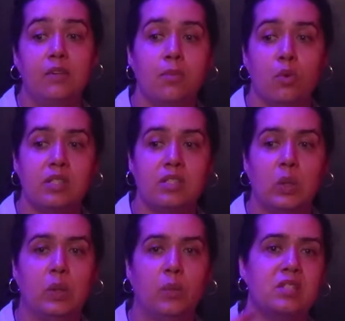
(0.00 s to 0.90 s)
more so,
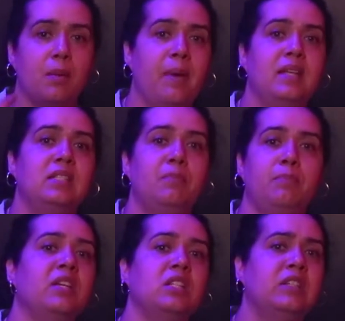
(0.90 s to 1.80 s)
it was the best
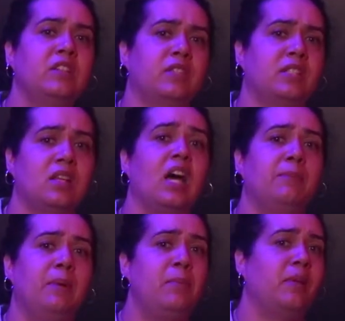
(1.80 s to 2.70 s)
depiction of the
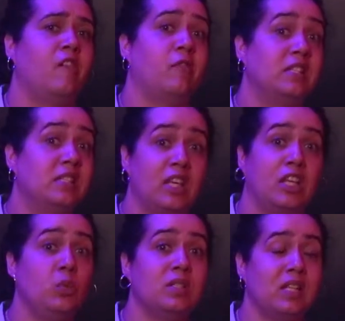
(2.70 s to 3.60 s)
facade people have
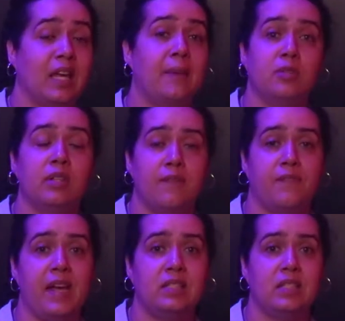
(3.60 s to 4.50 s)
continuously kept on their
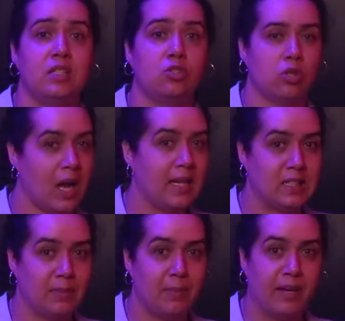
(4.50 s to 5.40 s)
faces, trying
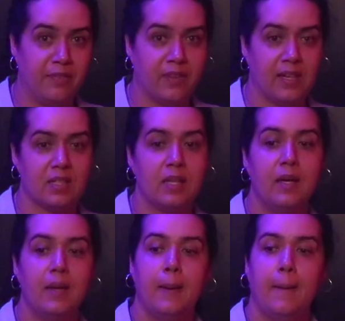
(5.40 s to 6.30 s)
to be perfect.
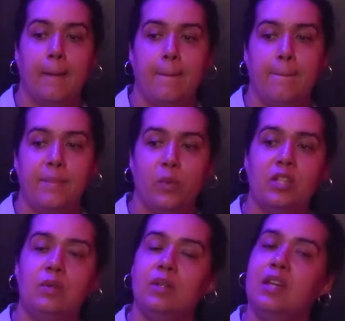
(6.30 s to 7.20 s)
But when
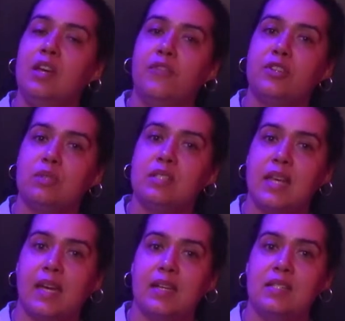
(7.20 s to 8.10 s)
you inhale for 3
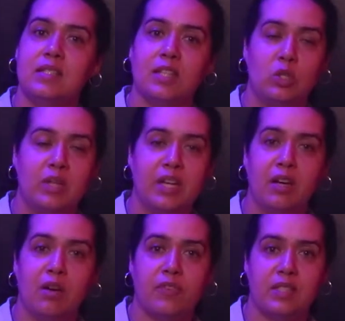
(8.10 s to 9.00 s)
seconds and you let it
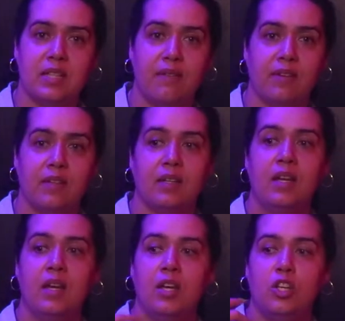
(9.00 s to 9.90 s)
go for 7,
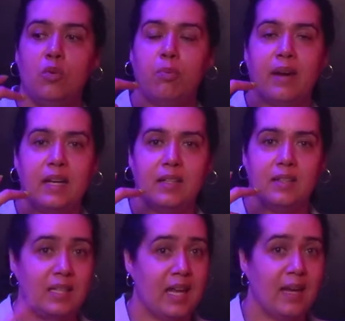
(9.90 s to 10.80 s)
you break the
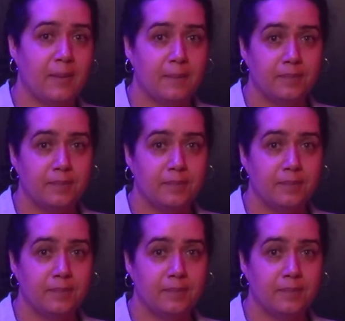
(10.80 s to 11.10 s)
dam